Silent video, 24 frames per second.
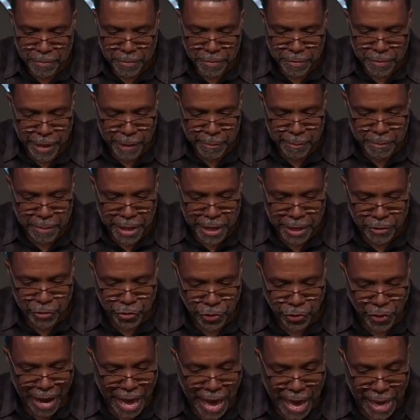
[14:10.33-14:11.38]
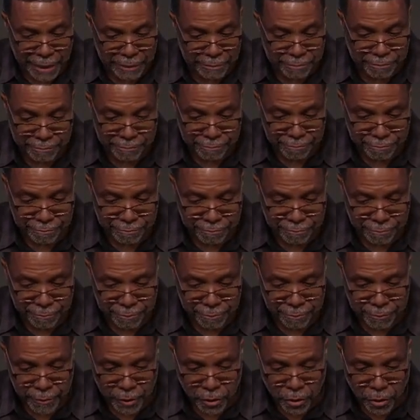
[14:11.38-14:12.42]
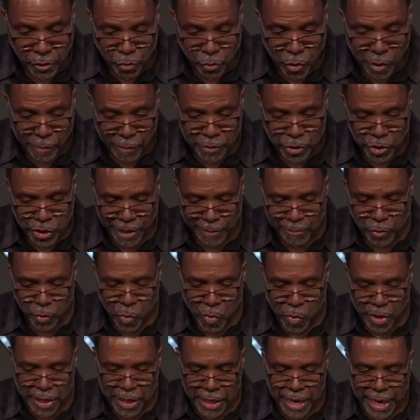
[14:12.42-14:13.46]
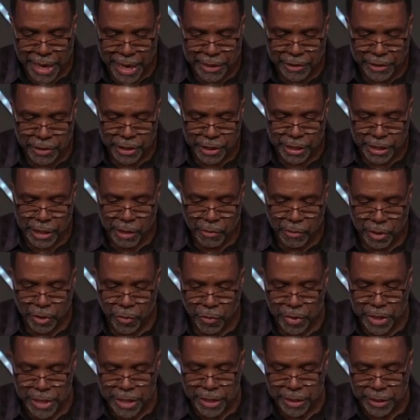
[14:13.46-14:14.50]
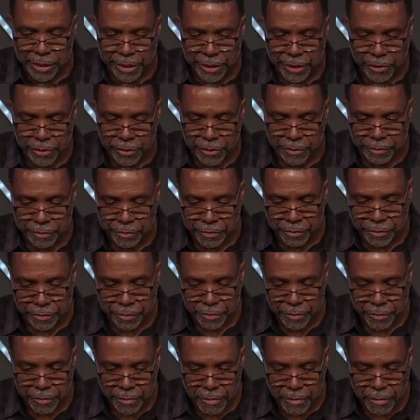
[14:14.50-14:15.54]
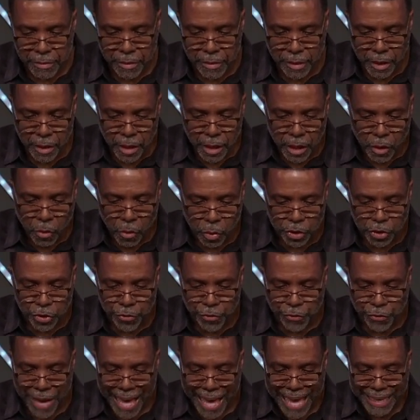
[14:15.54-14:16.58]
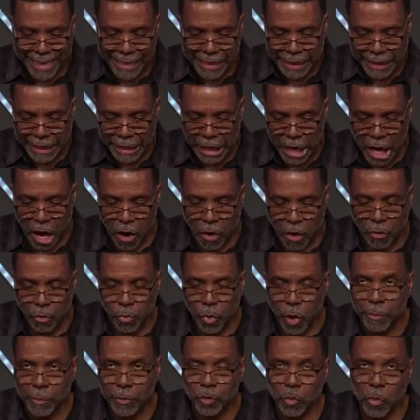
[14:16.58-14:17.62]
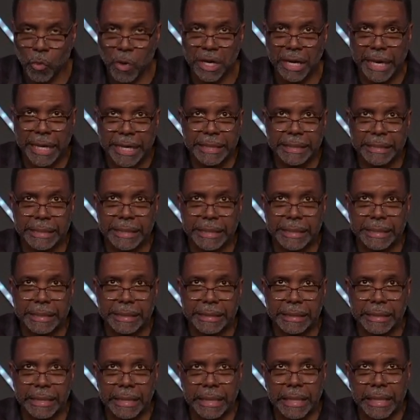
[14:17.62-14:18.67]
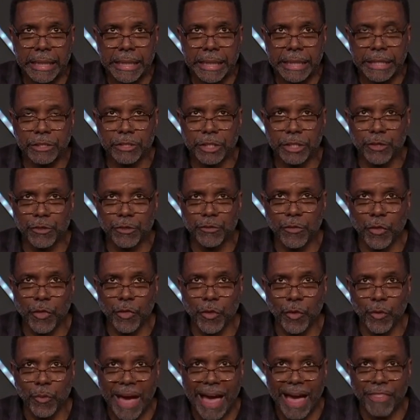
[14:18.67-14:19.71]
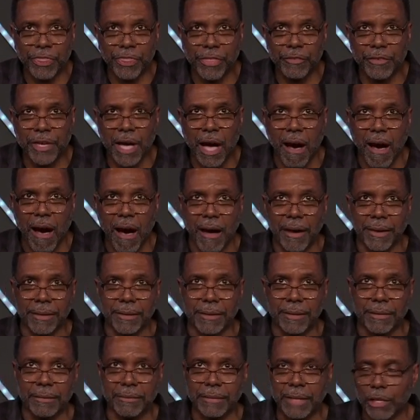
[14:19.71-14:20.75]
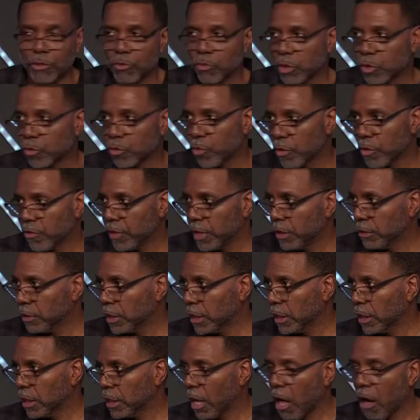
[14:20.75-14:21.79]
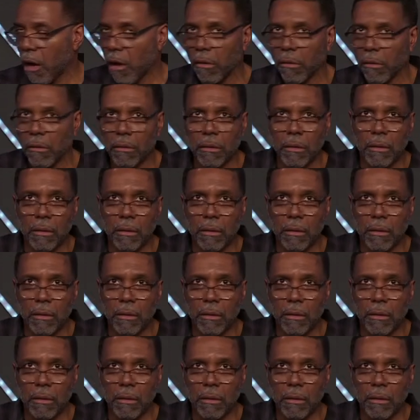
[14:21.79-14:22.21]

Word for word: Yet men try. Romans chapter 1 and 18, I want to read this. What you find in the law. Romans 1 18, he says, For the wrath of God, that's what's revealed in the law